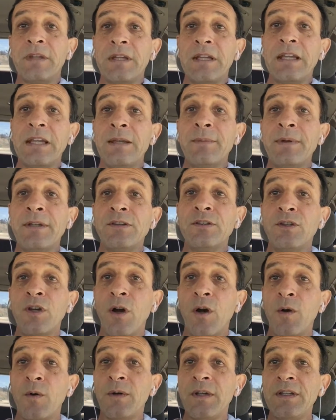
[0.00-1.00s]
Even
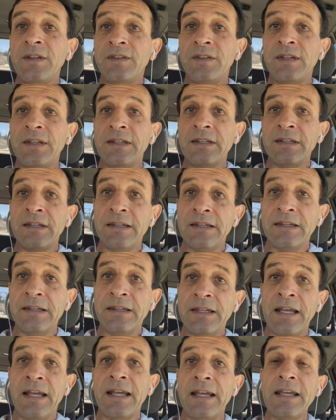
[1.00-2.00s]
though it's in
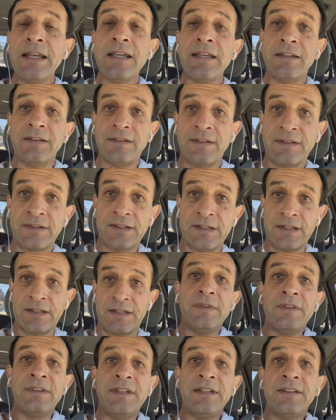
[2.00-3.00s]
the East,
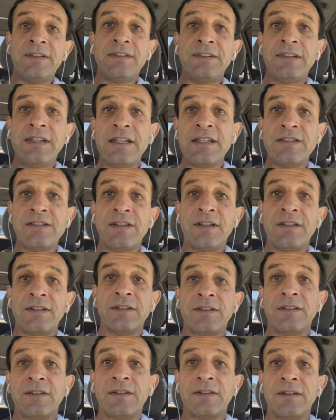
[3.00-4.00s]
these
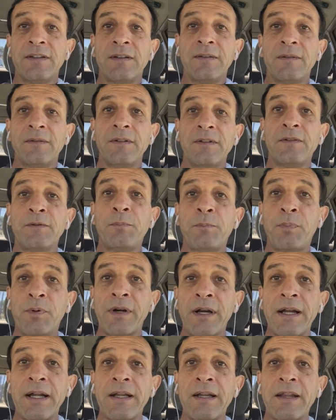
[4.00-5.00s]
teachings
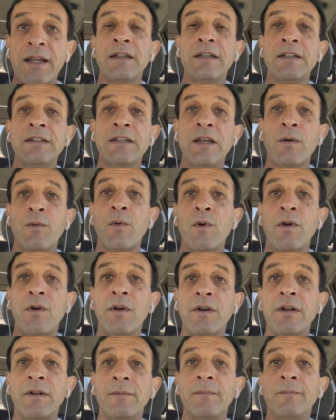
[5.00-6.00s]
spread in the
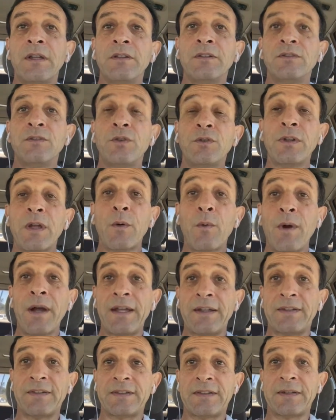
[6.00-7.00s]
world through the
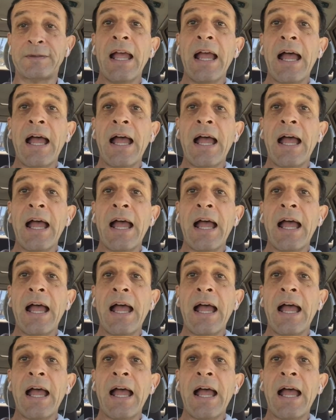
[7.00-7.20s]
West.